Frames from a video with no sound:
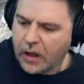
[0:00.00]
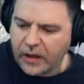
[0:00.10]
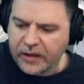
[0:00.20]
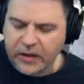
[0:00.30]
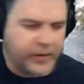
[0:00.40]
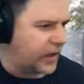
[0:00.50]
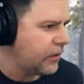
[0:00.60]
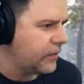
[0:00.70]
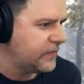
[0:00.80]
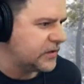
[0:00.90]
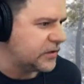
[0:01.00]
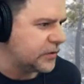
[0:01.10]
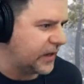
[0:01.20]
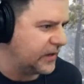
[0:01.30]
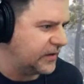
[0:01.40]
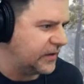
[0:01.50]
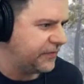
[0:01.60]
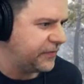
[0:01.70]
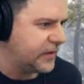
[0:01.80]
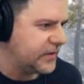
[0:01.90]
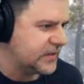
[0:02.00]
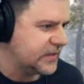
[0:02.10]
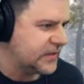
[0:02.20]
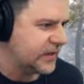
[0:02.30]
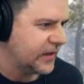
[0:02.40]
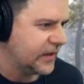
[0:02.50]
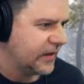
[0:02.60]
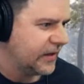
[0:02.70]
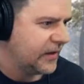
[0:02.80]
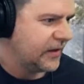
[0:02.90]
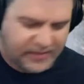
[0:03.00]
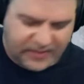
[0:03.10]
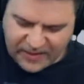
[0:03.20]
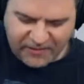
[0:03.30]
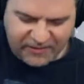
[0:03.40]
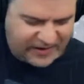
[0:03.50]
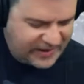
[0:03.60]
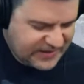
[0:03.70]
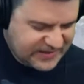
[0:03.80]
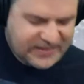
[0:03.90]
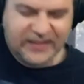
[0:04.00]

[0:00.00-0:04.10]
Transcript: Here we go. This will make a difference. There it is.